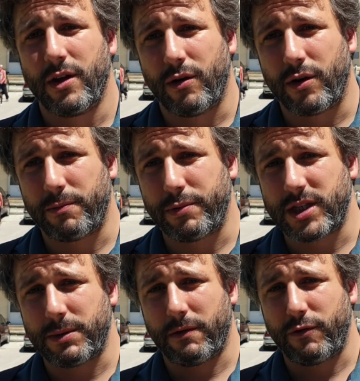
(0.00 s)
or the
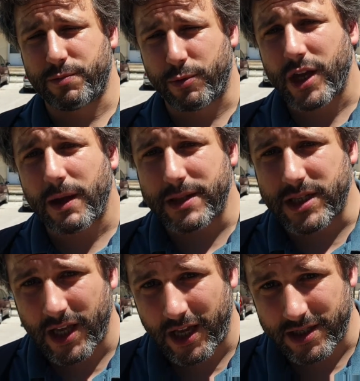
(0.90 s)
principle which
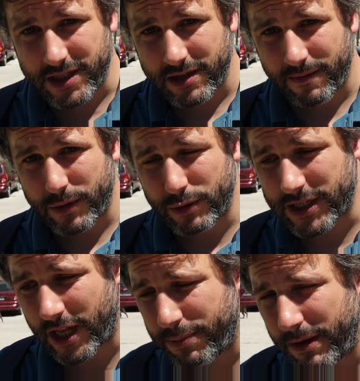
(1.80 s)
prohibits states to
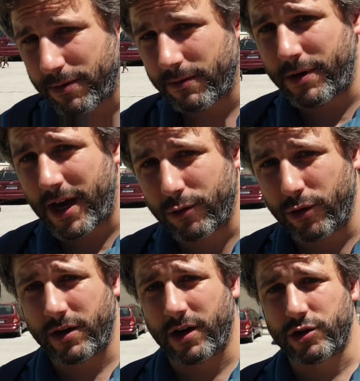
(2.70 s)
send people back
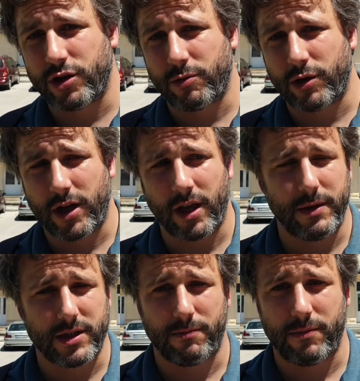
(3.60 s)
to the countries where they can
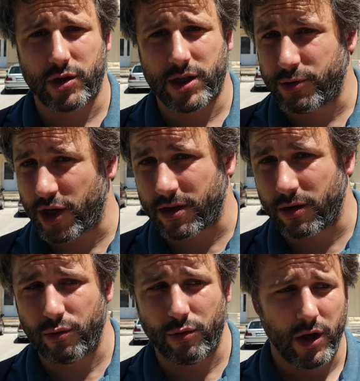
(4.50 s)
be
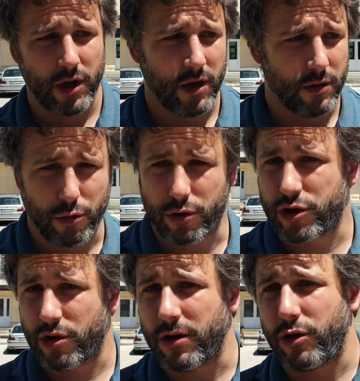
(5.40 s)
subjected to
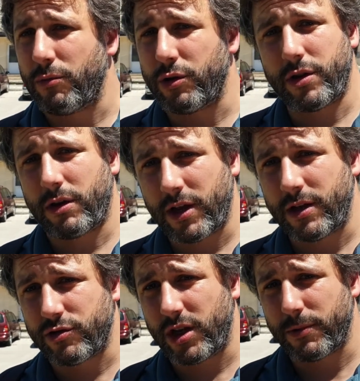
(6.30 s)
torture, inhuman or
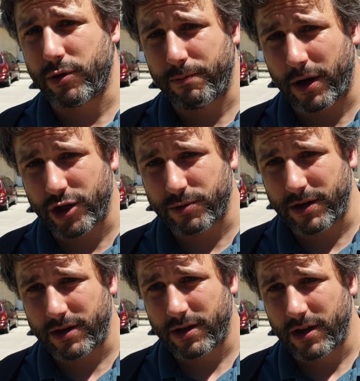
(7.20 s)
degrading treatment or
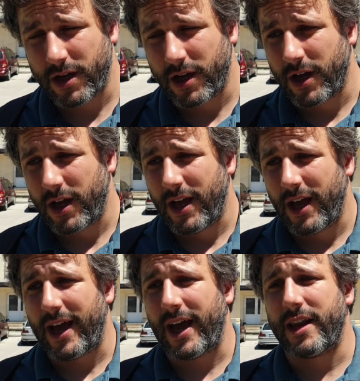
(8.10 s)
punishment.
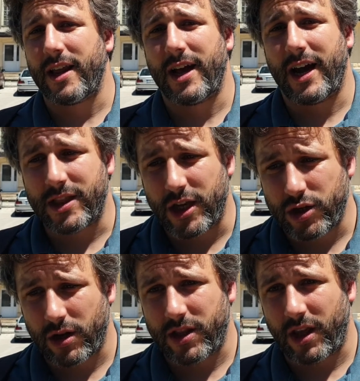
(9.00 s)
And
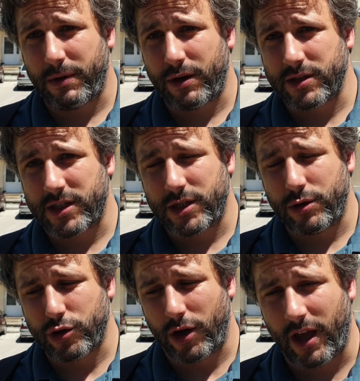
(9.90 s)
additional thing, because this
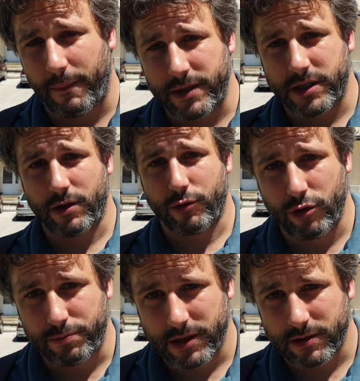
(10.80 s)
usually happens in
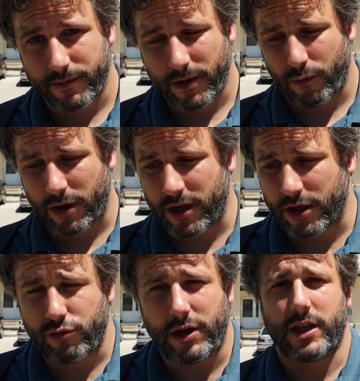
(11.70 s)
groups where they're
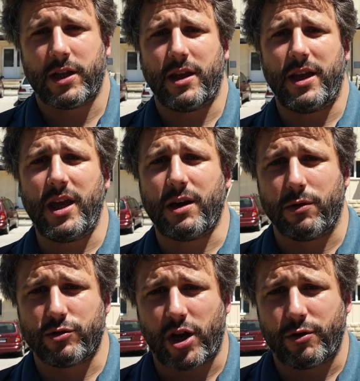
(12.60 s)
treated in the
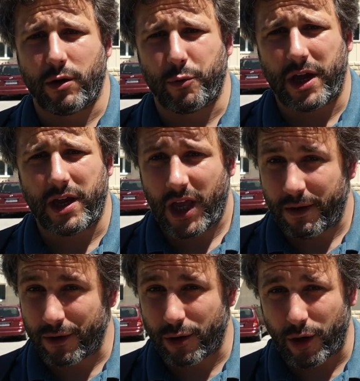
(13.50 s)
equal general way,
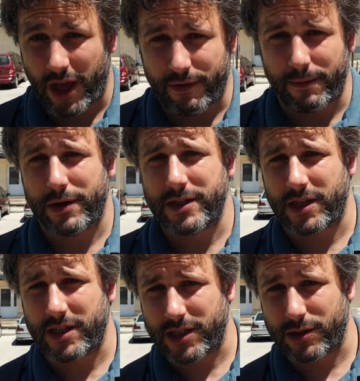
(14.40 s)
even though every
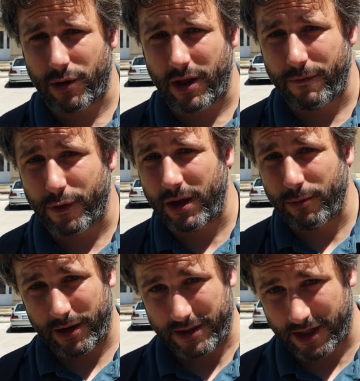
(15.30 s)
person is a story for him
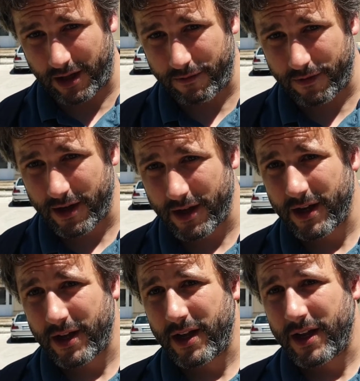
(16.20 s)
or herself,
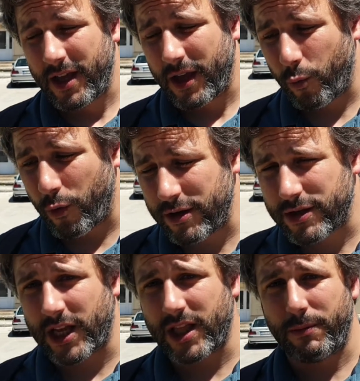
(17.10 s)
when you
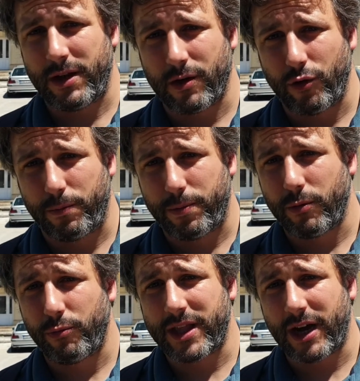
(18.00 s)
send them in a group
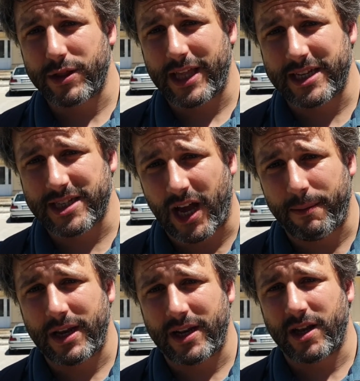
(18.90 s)
without
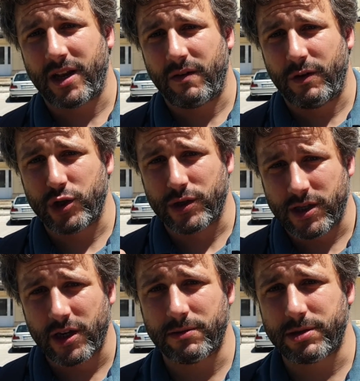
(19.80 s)
examining their individual
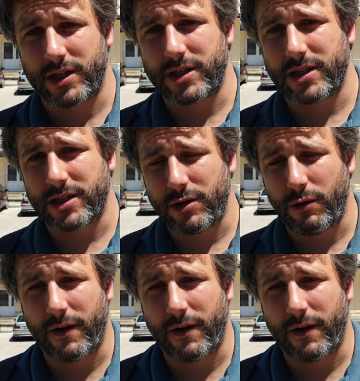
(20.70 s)
circumstances, you